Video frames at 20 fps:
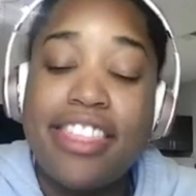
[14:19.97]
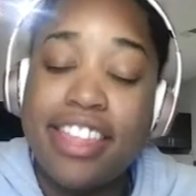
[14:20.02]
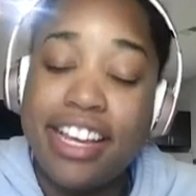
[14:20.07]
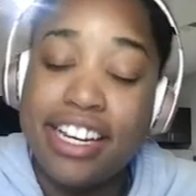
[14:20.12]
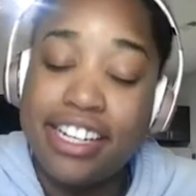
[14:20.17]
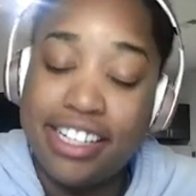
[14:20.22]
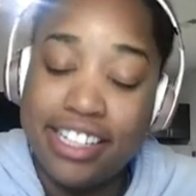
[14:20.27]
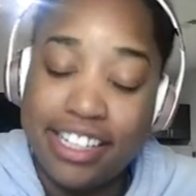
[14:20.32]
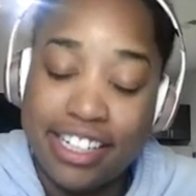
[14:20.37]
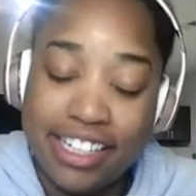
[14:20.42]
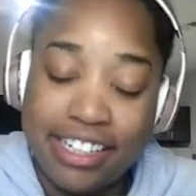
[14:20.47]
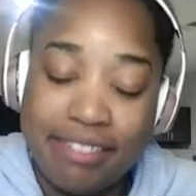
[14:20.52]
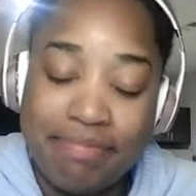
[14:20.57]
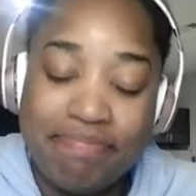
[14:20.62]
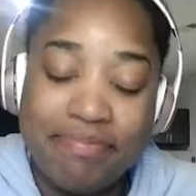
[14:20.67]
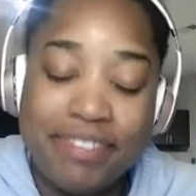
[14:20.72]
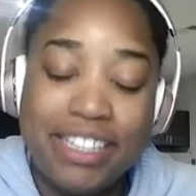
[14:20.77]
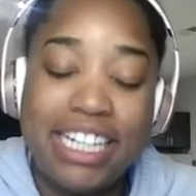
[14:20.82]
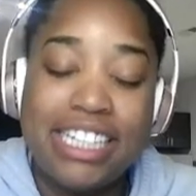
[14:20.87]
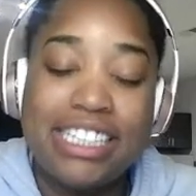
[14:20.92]
They
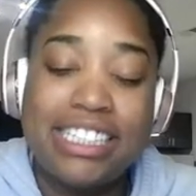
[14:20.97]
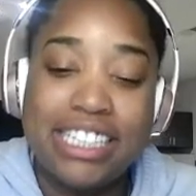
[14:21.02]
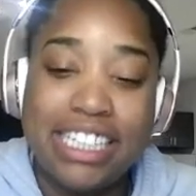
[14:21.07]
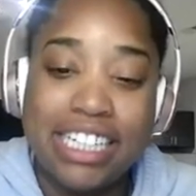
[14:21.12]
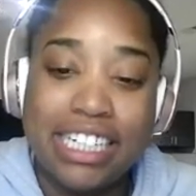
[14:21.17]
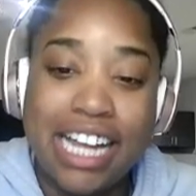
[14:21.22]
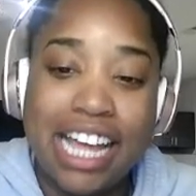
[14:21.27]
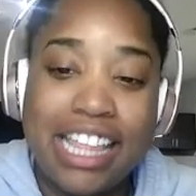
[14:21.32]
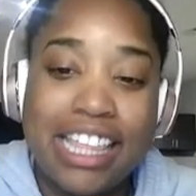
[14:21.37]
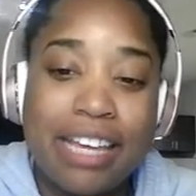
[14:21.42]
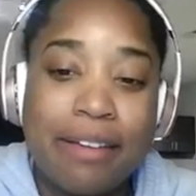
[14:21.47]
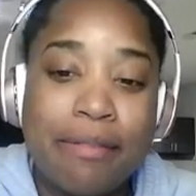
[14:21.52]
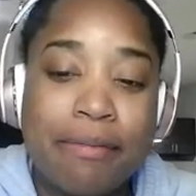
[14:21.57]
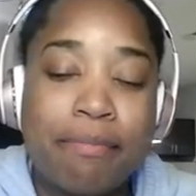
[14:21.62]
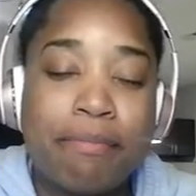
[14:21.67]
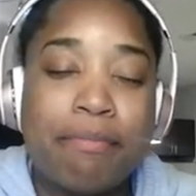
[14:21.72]
did. I think